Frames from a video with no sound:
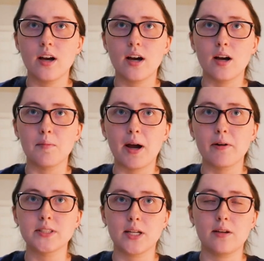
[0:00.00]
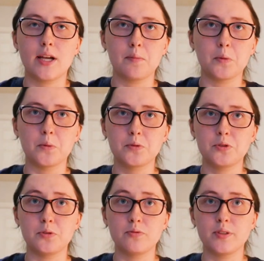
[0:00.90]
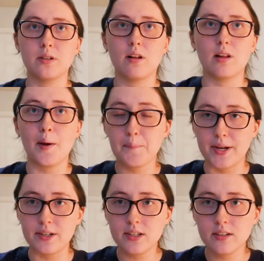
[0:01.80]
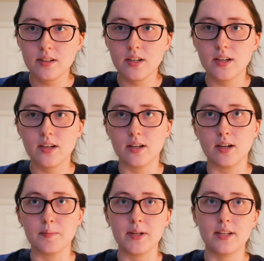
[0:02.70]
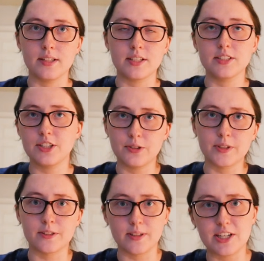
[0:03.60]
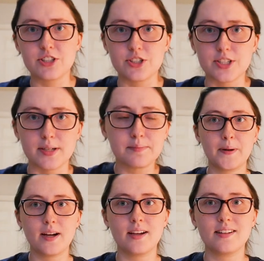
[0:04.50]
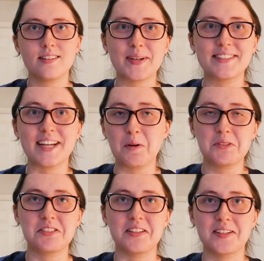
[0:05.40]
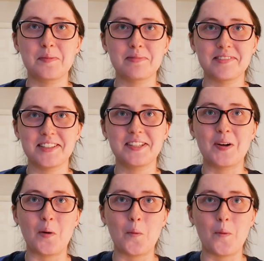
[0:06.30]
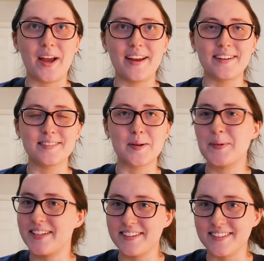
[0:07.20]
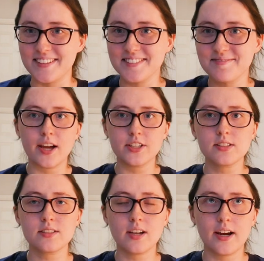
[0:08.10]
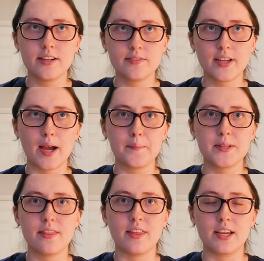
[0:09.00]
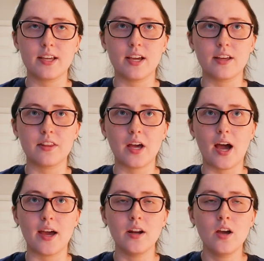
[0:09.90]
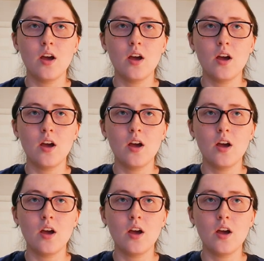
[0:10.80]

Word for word: um, I was able to feel a lot better um, in continuing the relationship. But my doubts didn't completely go away immediately. I just kind of kept thinking that